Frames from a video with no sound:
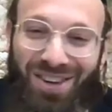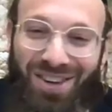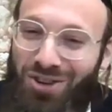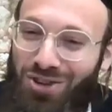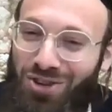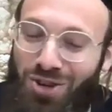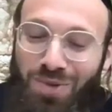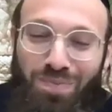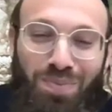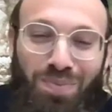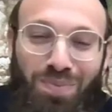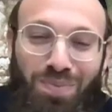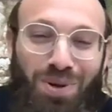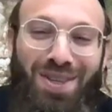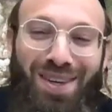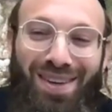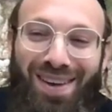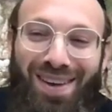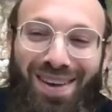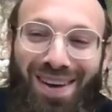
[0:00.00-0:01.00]
she
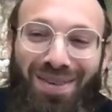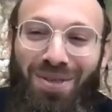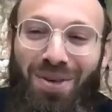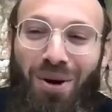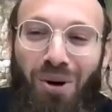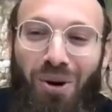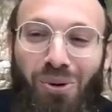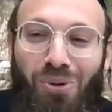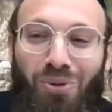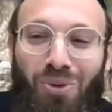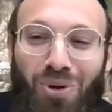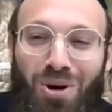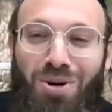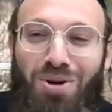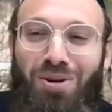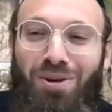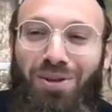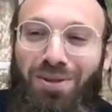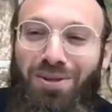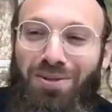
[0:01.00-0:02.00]
put together the whole
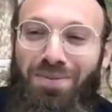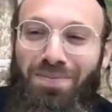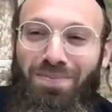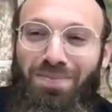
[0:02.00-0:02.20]
world.